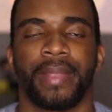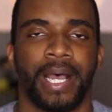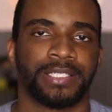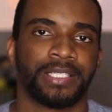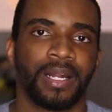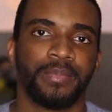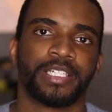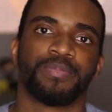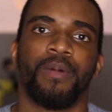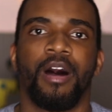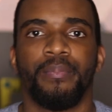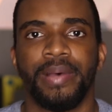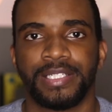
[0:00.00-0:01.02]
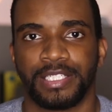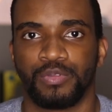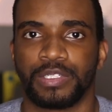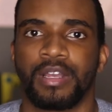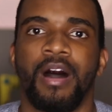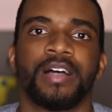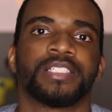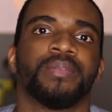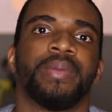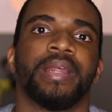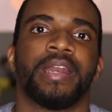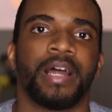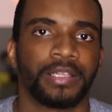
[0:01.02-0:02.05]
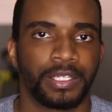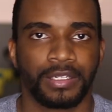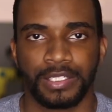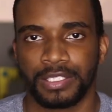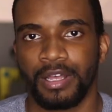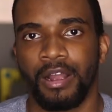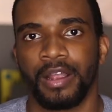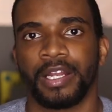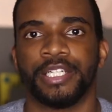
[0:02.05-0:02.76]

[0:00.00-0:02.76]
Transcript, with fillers: I set up this small business which costed me nothing to start,